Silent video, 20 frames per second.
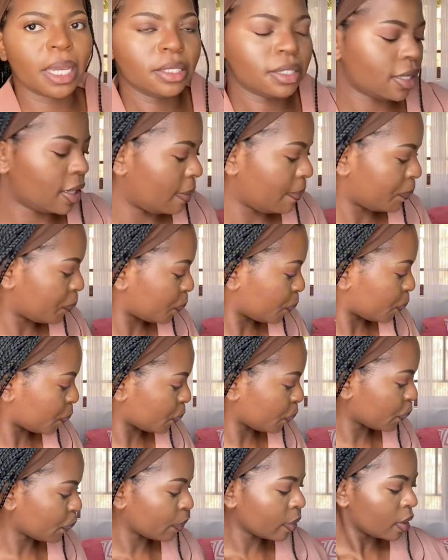my time.
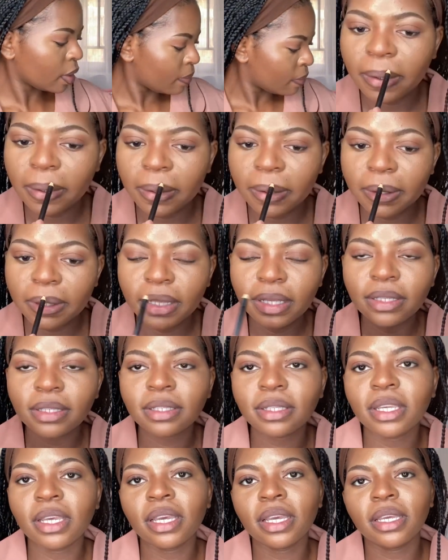
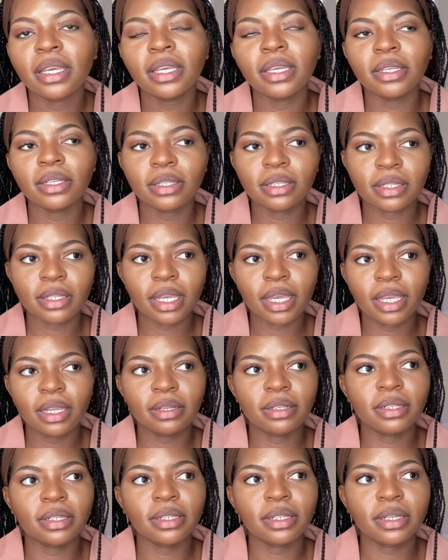This year is
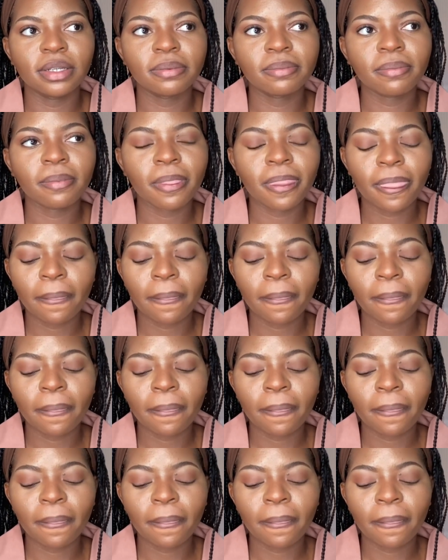ending.